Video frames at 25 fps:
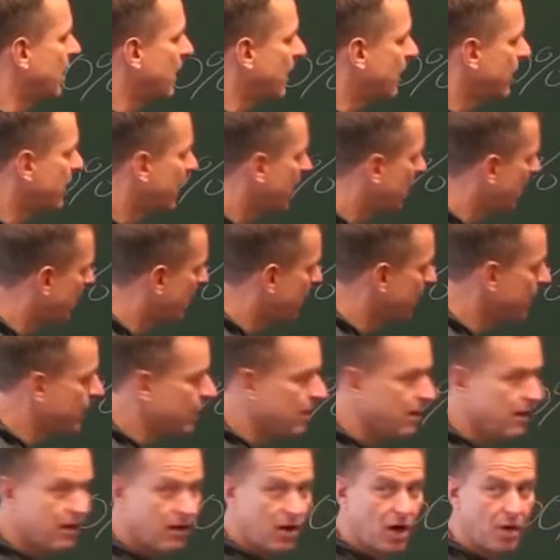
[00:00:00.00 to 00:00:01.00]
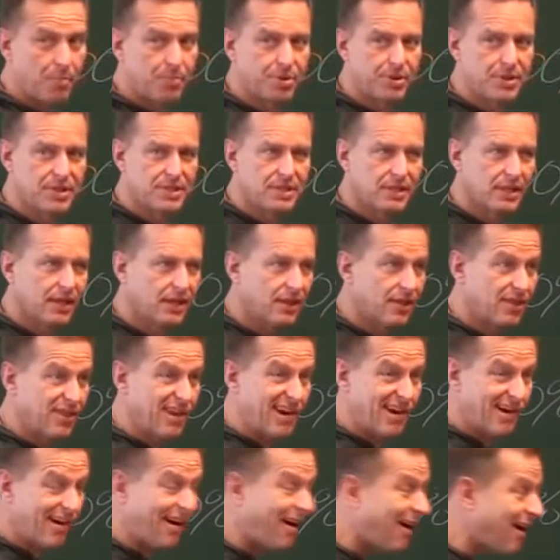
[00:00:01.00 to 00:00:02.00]
And on the
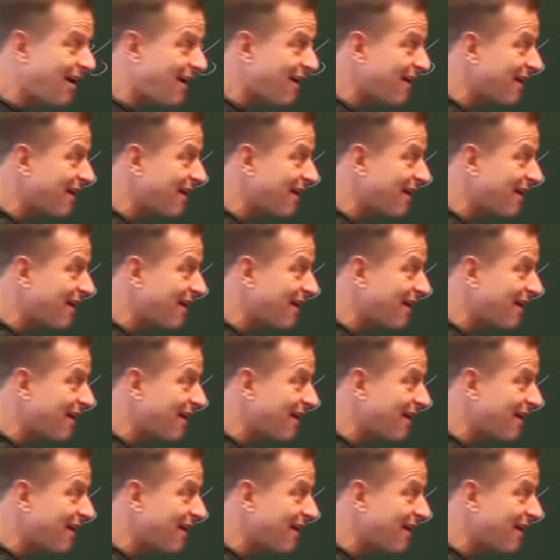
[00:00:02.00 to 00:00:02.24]
opposite, there